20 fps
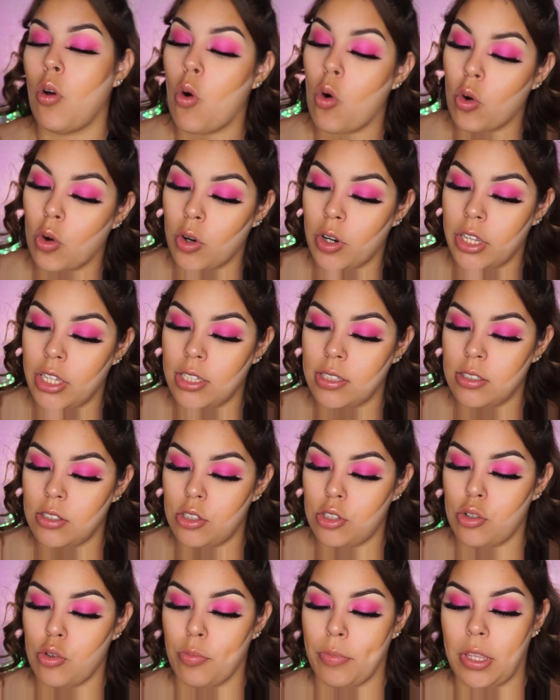
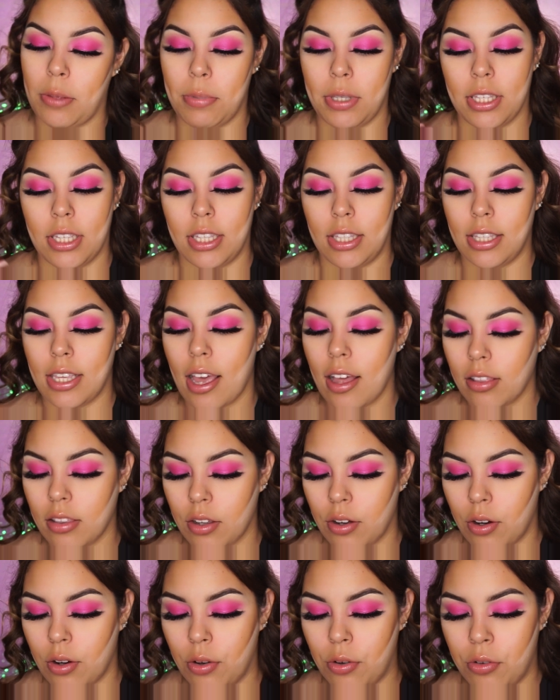orange or maybe a
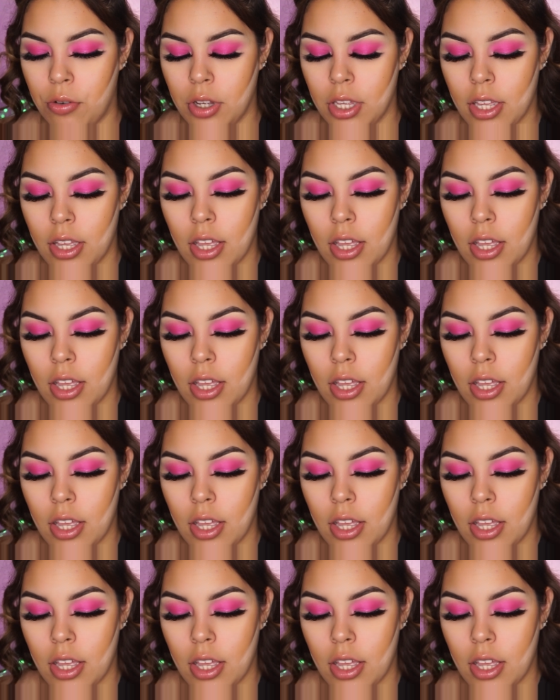yellow.